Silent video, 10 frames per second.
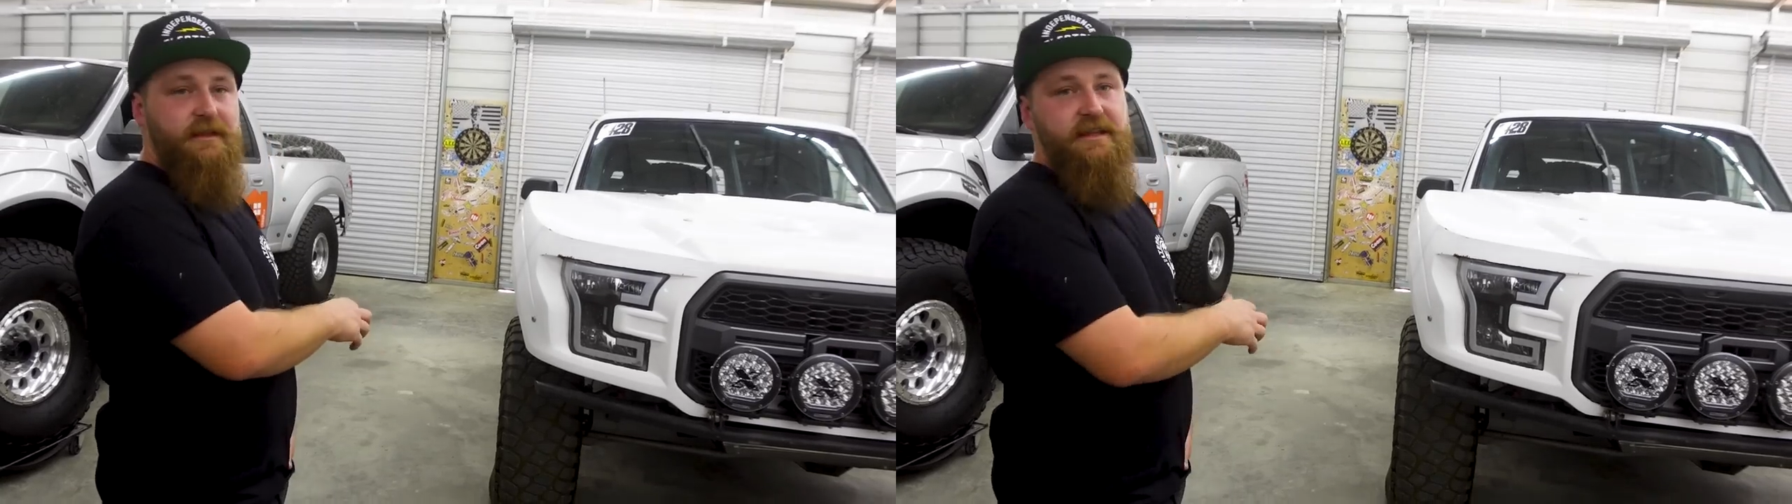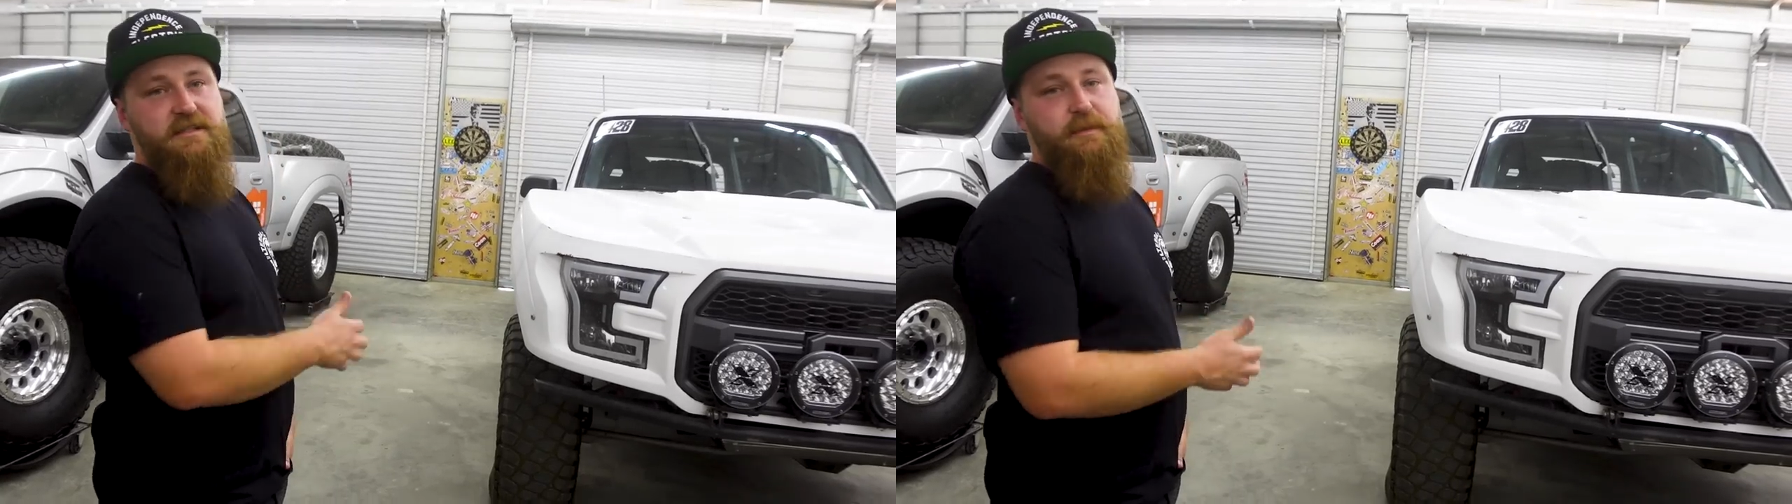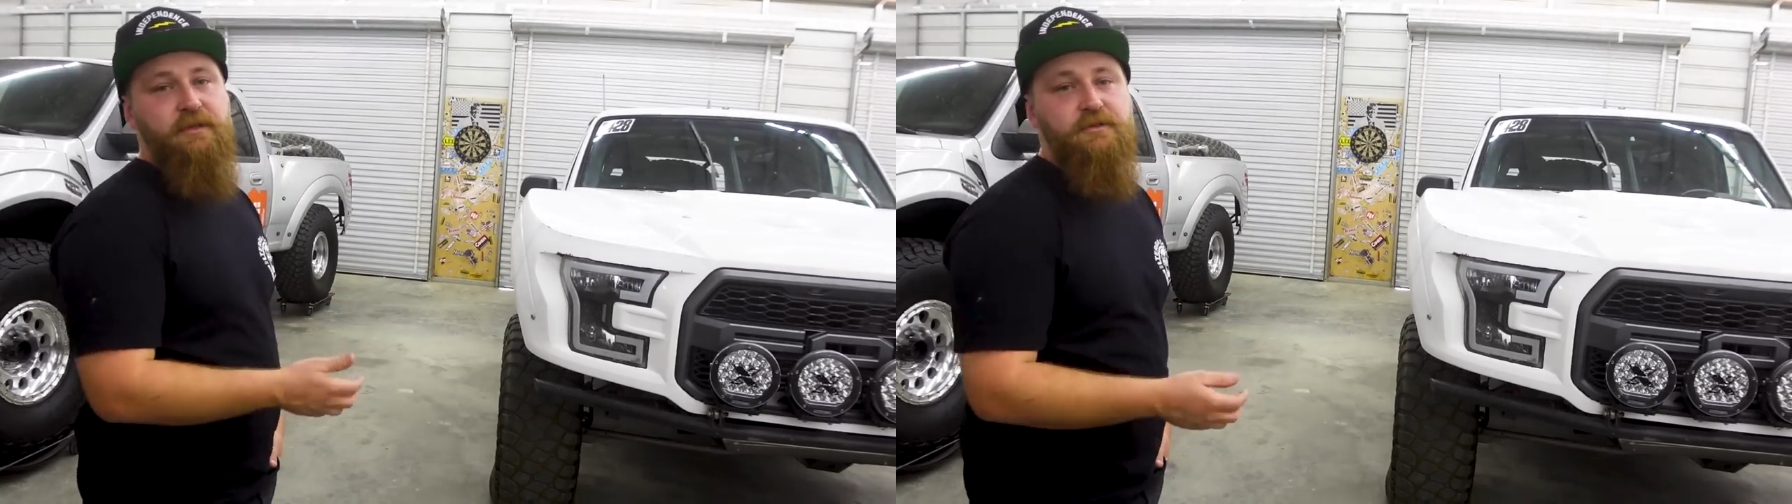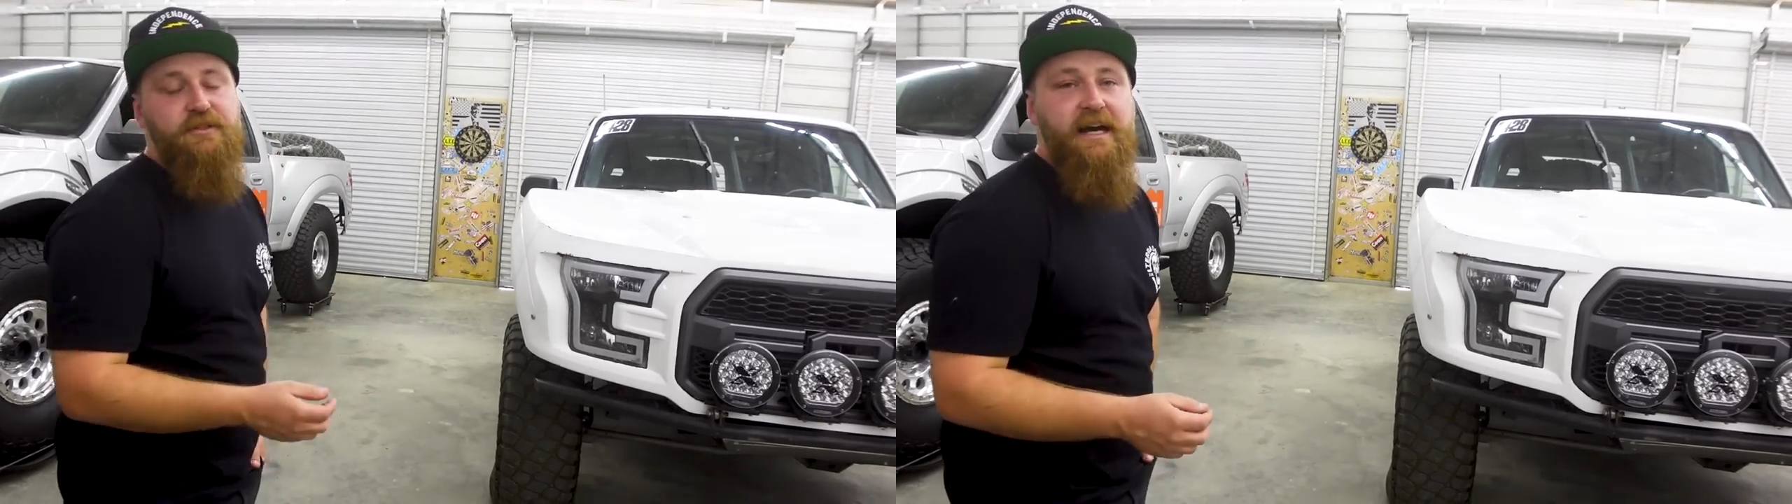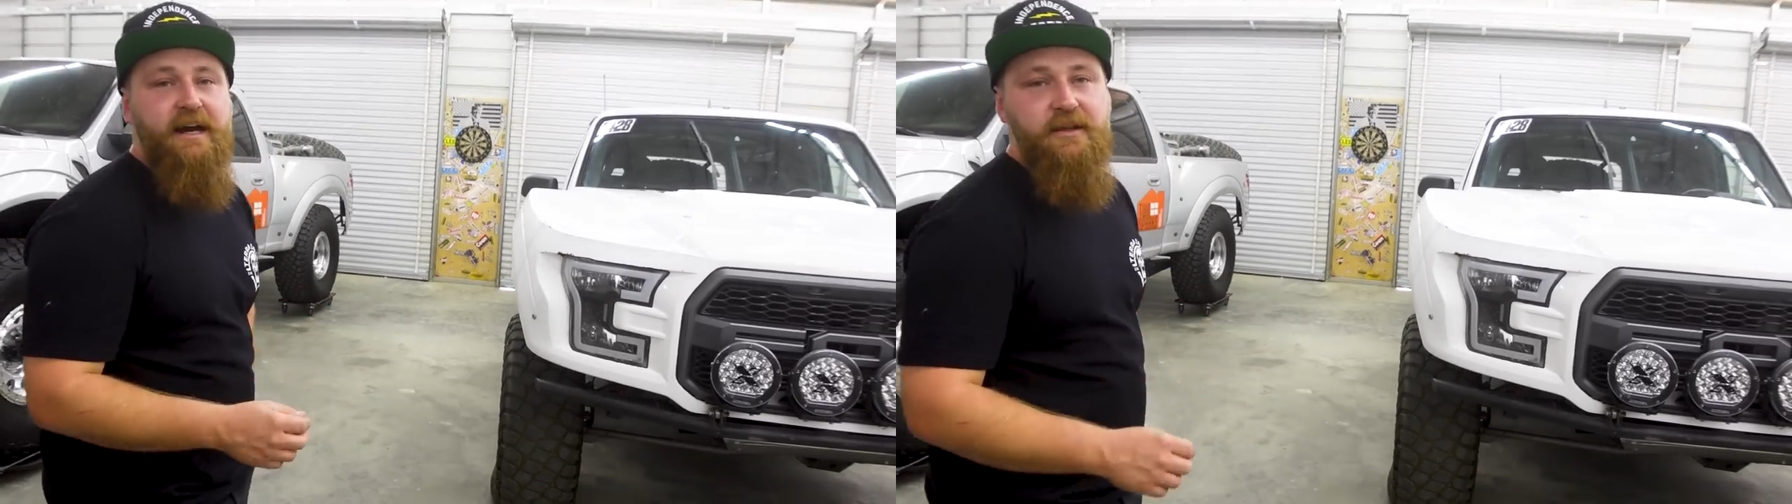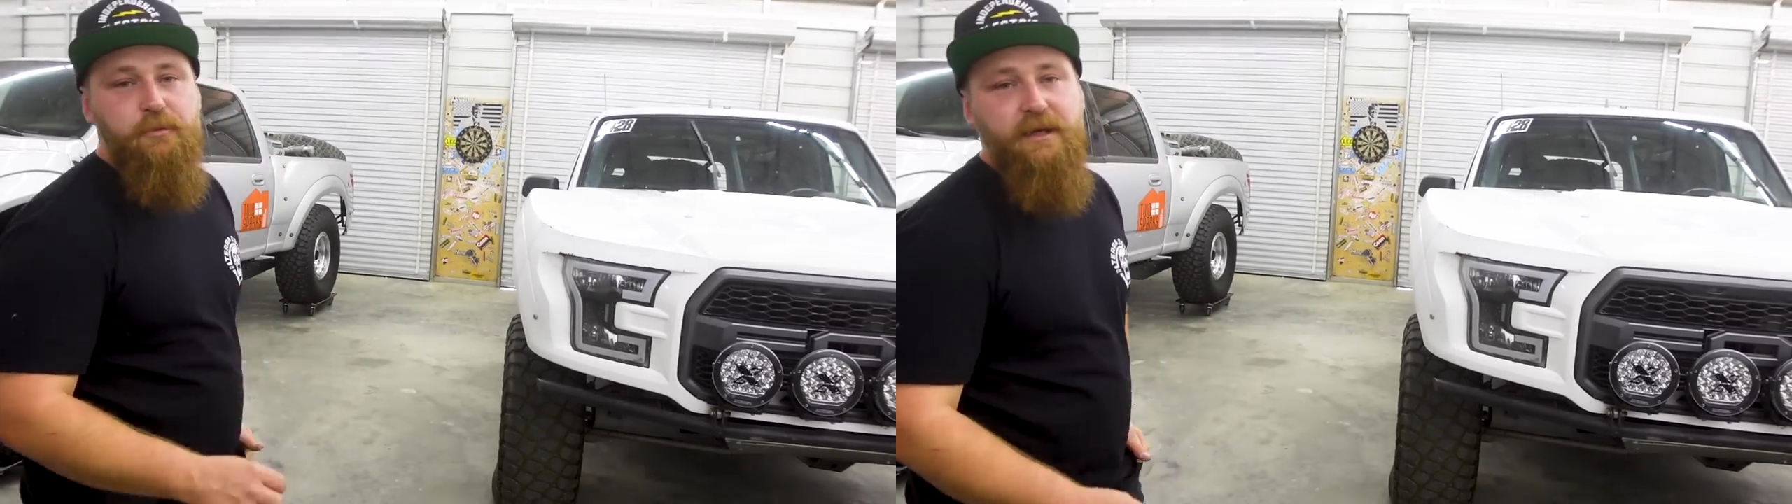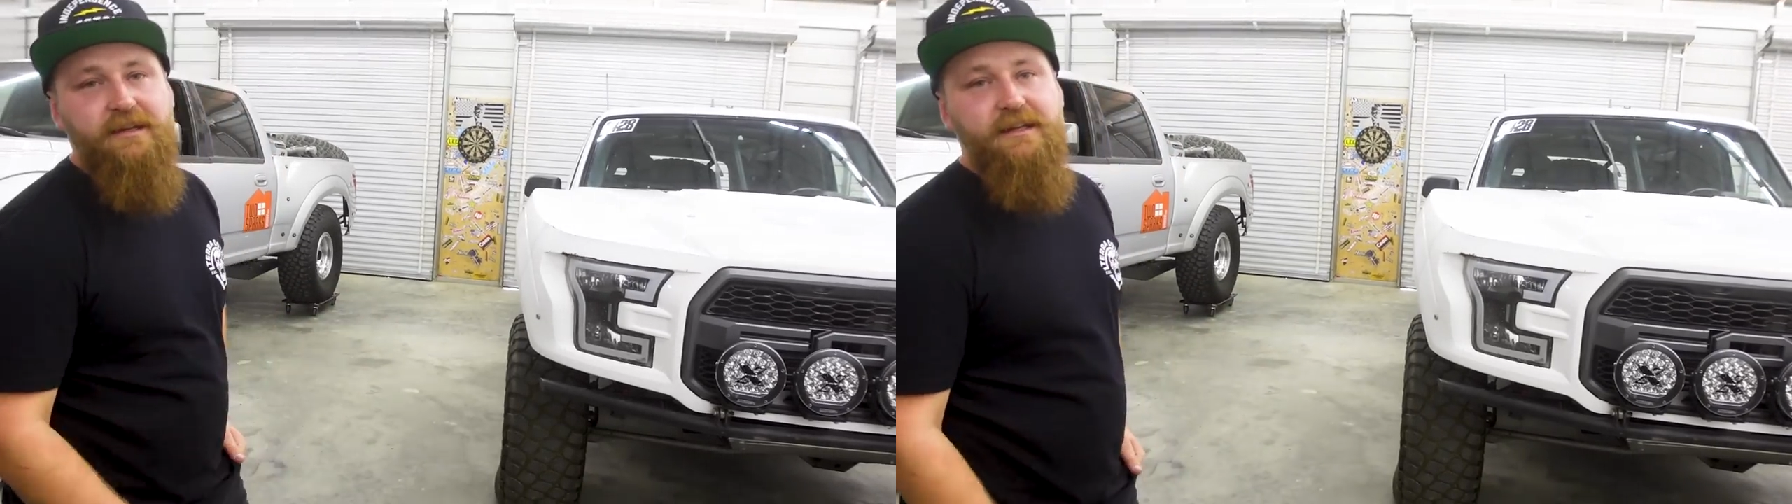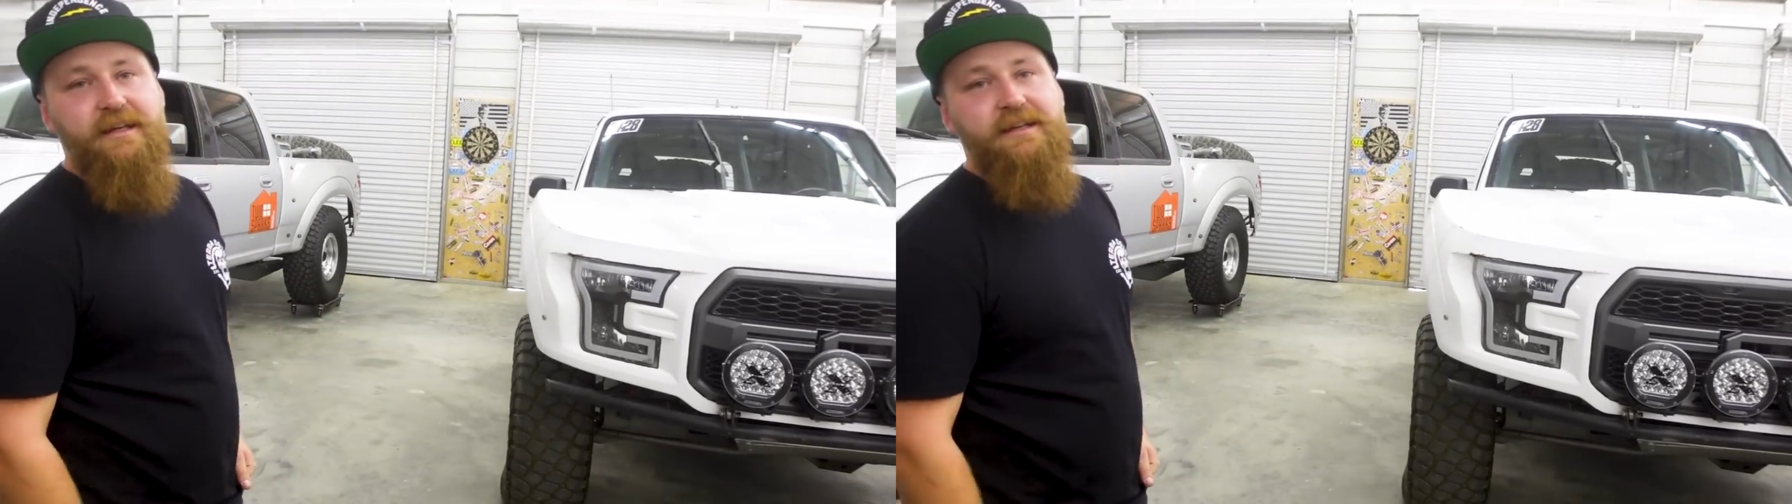and the spindles are kind of the
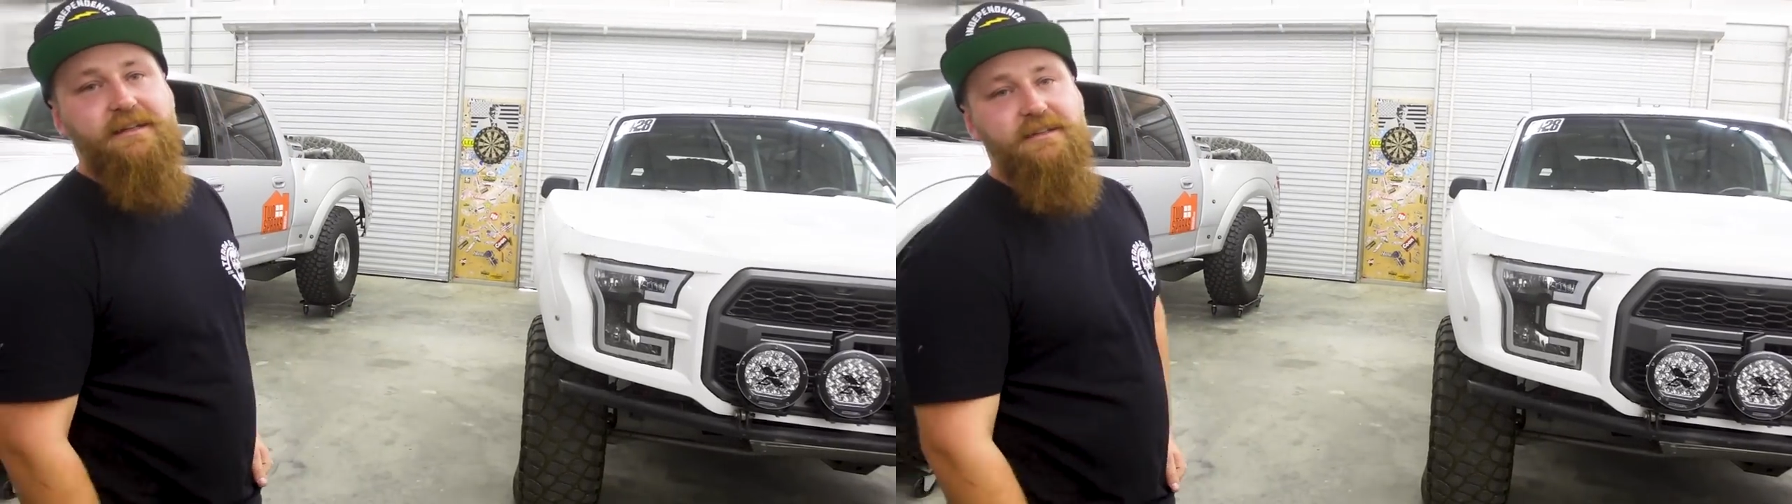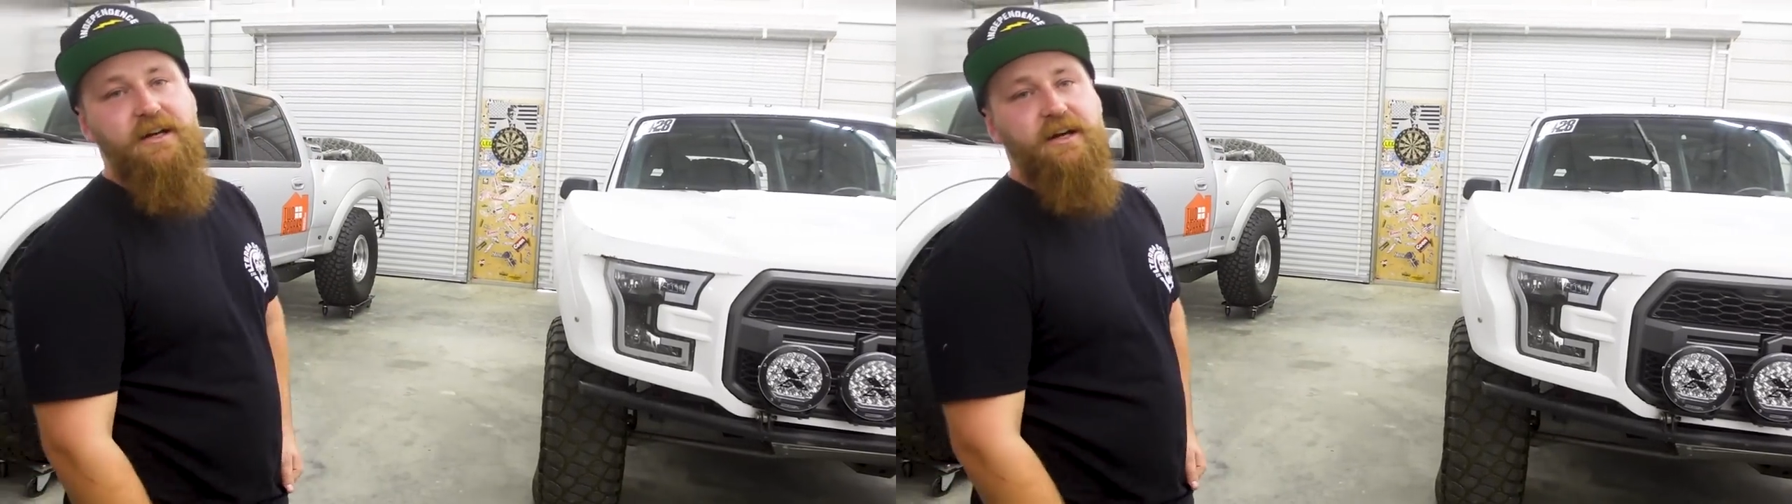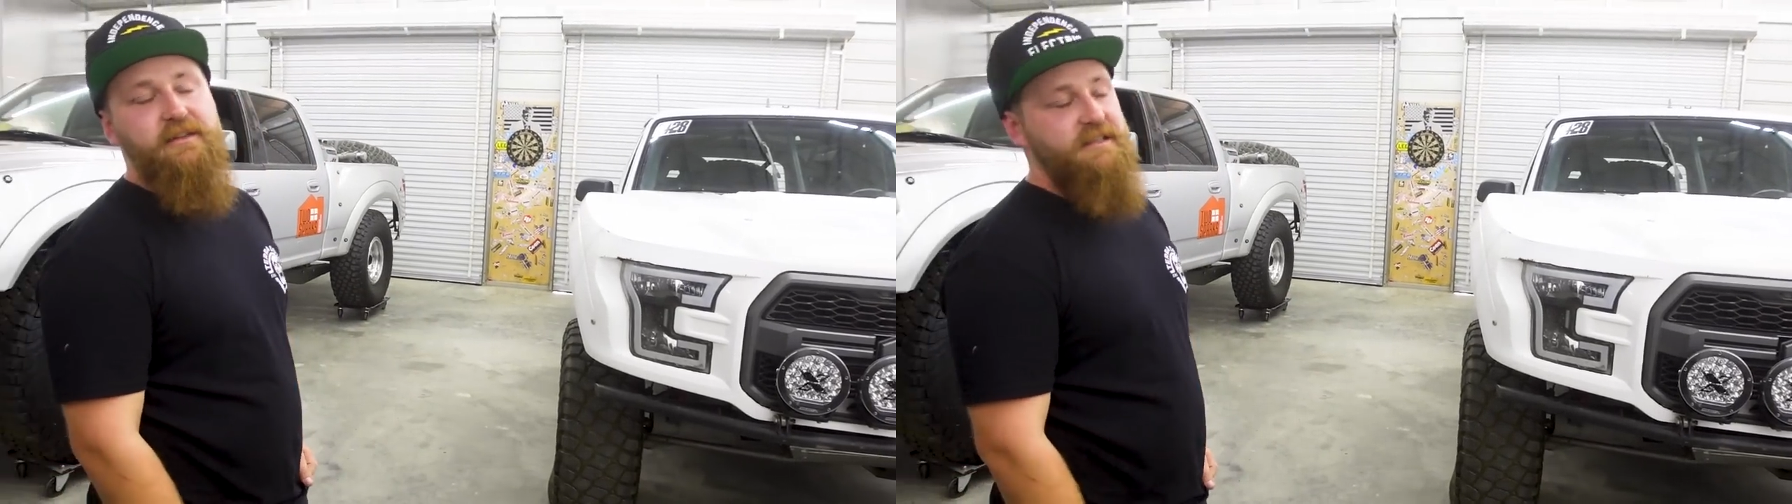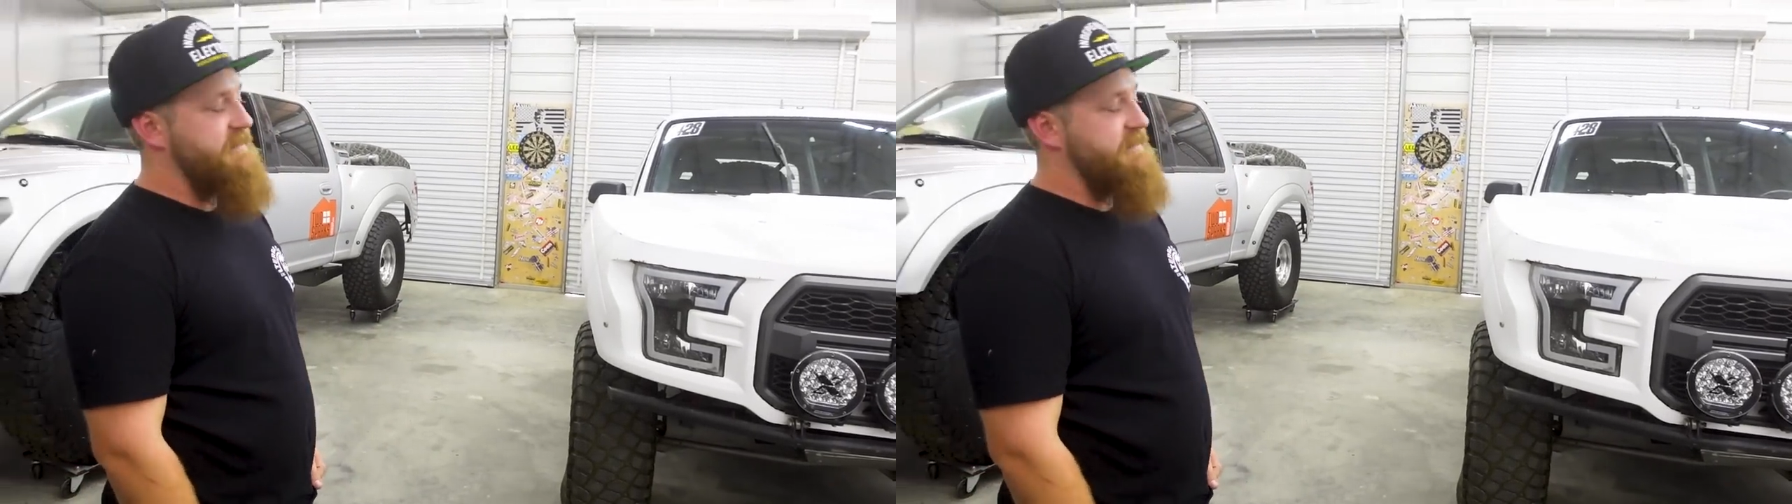weak link on this